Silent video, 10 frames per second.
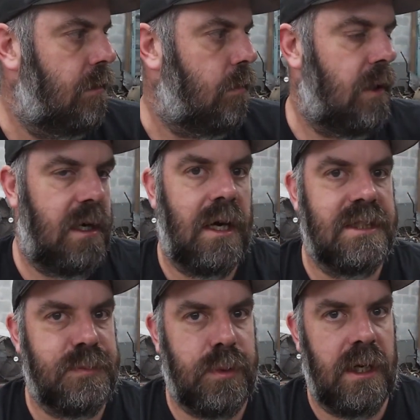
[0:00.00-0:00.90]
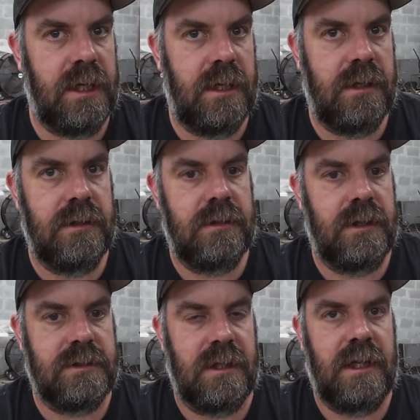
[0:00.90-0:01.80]
Where I sprayed it,
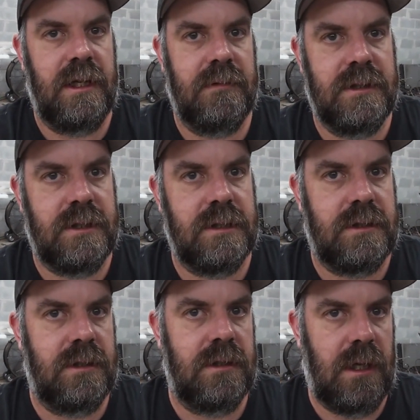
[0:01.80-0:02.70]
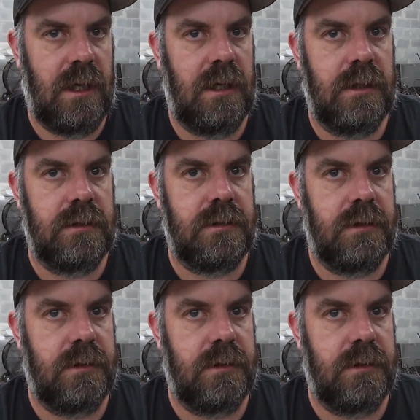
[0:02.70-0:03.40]
it's a heat resistant and